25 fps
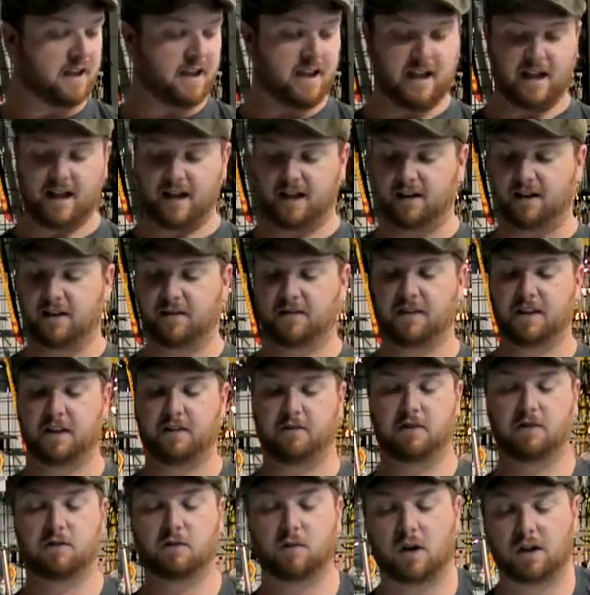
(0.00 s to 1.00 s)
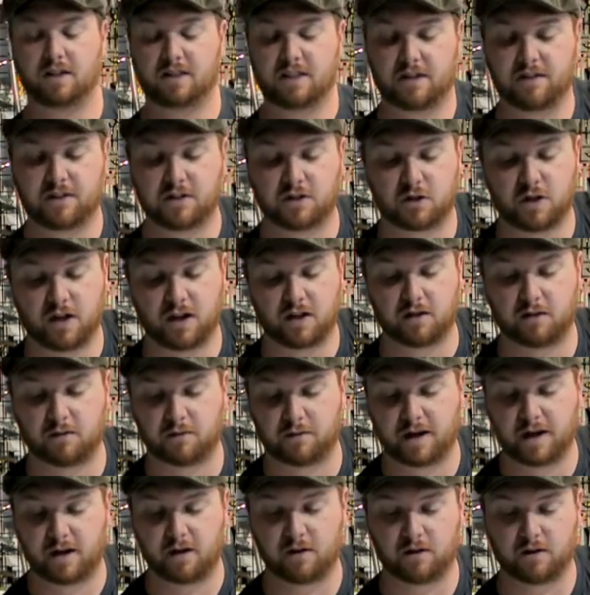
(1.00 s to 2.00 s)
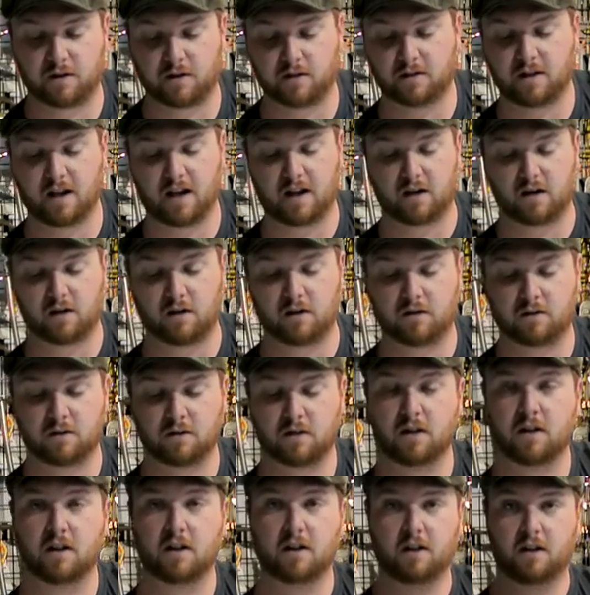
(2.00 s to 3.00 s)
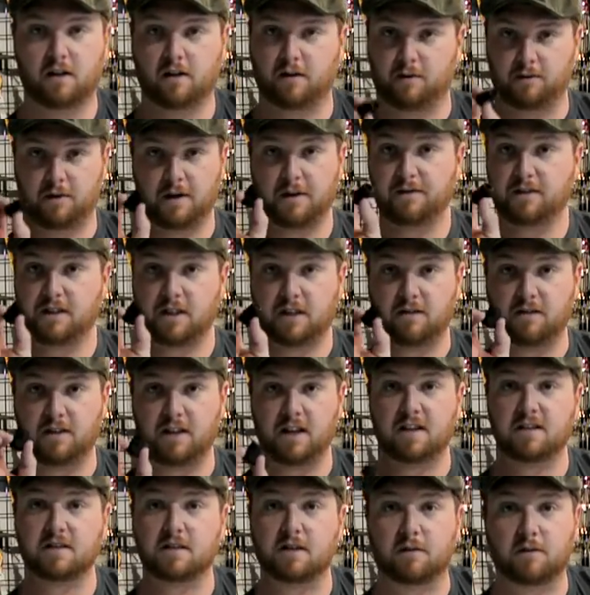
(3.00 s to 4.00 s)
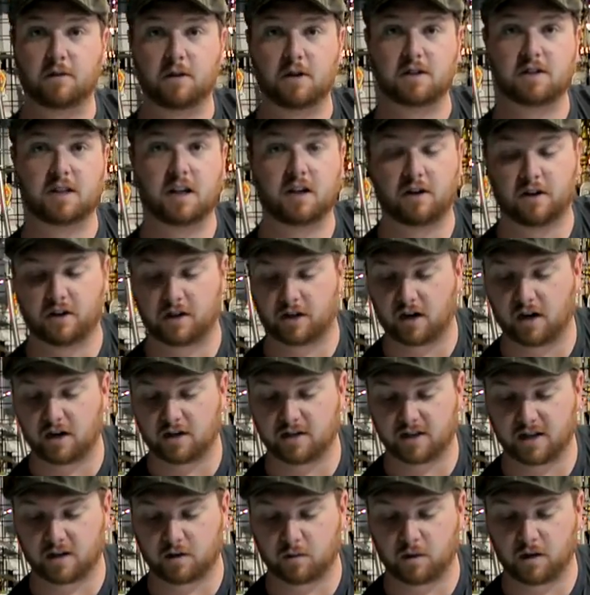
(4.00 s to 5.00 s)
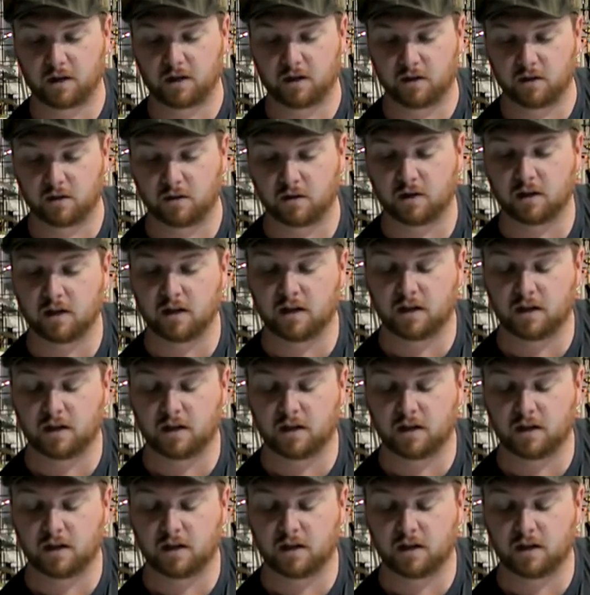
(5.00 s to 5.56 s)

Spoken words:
And if you've walked down the trail and found, I don't know, 50 of these in the first 100 yards like we do,